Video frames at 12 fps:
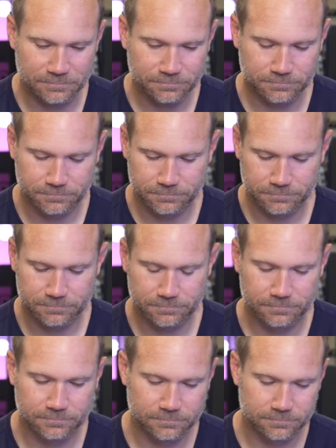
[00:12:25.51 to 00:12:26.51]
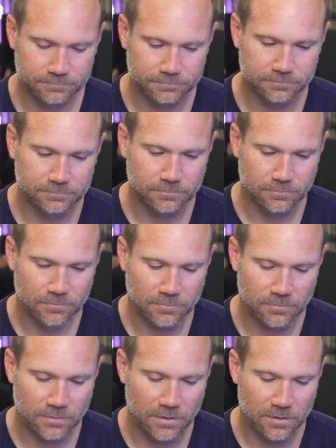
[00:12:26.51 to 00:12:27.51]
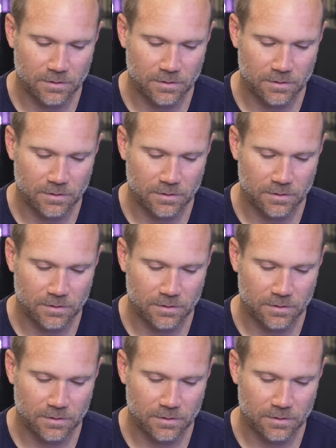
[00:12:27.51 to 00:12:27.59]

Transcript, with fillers: Kemp. We've only gotten one rookie so far.